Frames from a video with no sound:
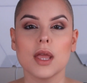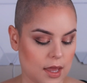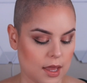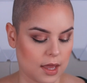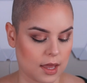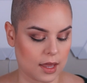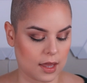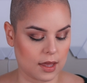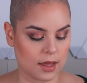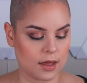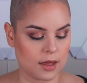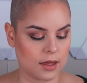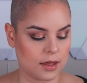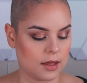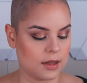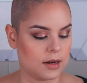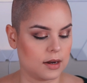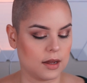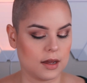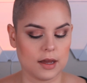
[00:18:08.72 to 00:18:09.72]

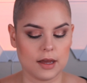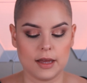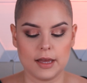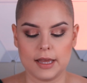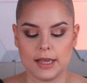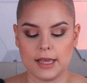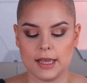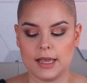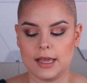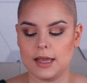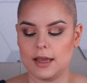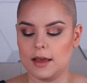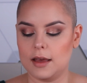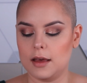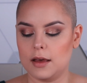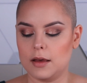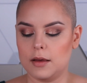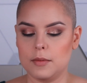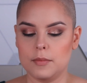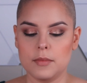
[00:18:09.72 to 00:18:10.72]
And I
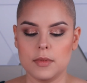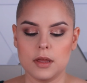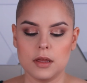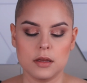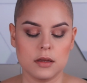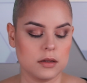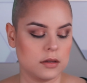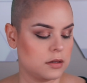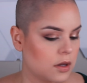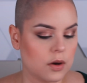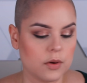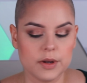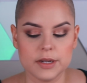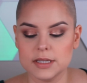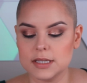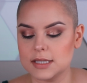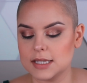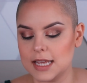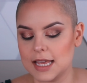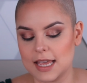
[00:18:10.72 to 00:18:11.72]
am
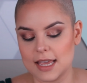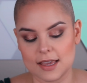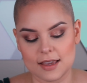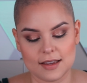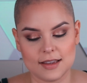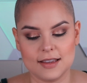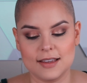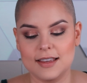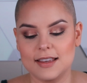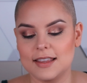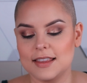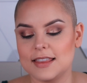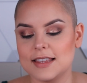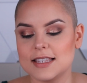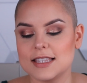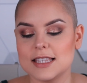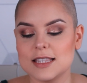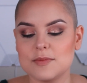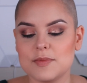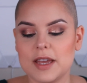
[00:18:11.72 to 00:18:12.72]
going to take,
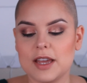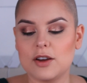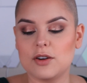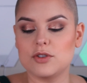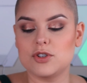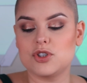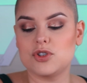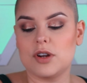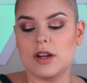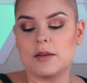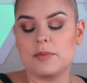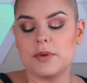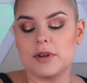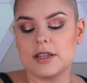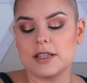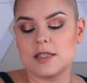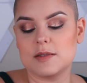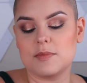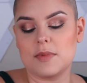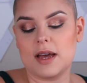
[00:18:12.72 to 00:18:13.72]
this is my own trick
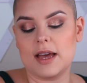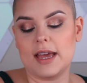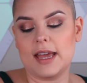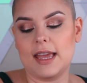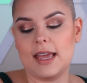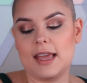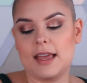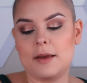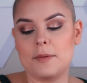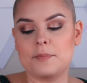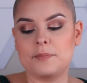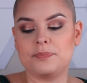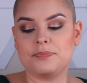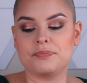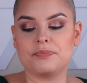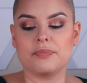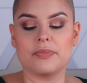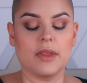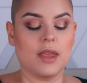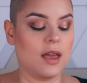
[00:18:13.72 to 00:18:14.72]
because my
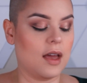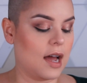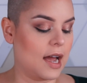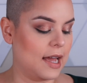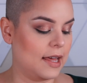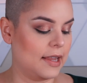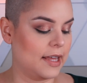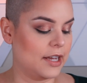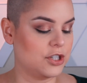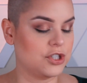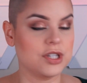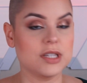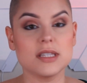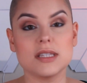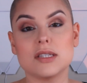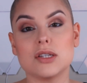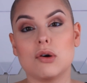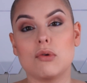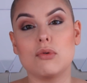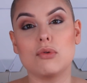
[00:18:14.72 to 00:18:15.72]

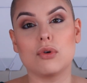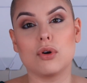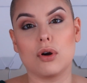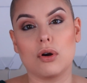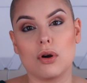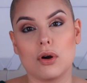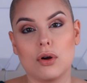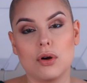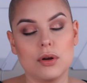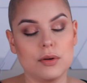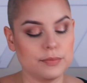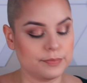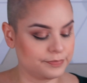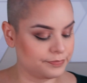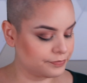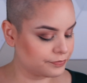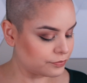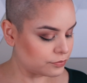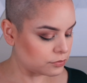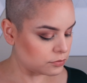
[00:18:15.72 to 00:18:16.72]
eyelashes don't curl.
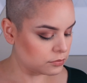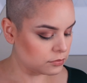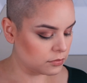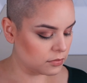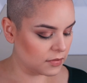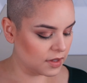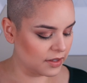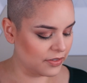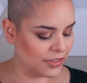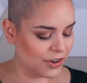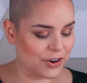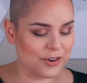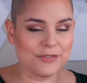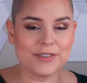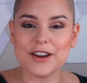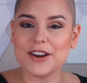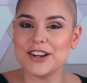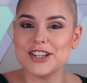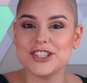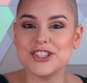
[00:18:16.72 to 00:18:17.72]
They're
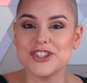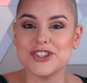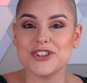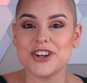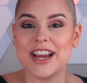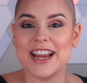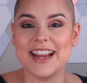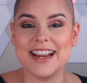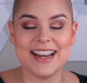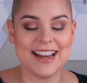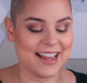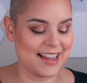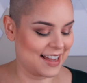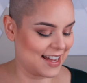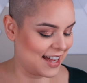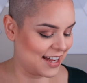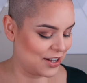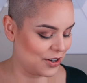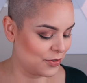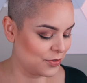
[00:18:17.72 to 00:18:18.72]
very straight.
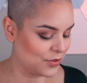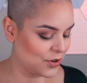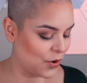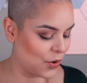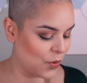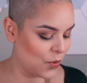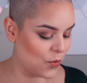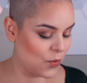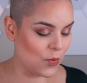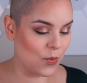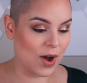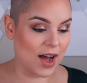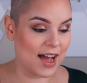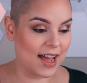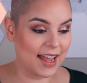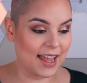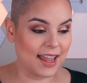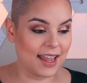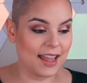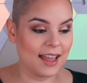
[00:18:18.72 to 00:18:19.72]
I don't know
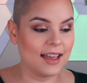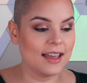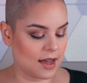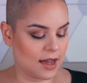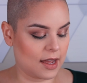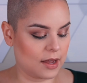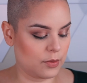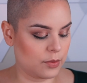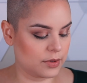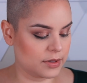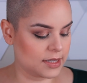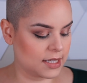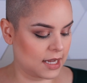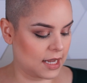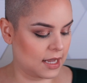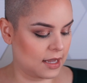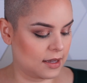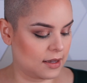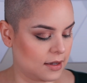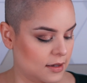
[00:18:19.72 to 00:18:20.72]
why. I will
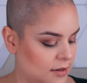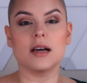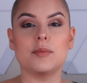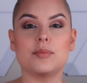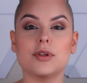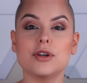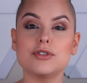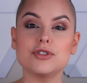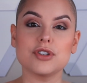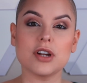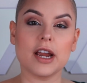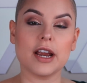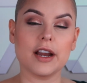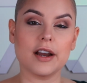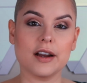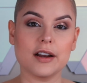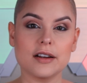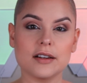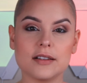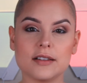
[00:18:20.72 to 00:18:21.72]
take a blow
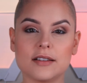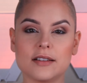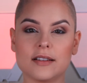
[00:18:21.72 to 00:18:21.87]
dryer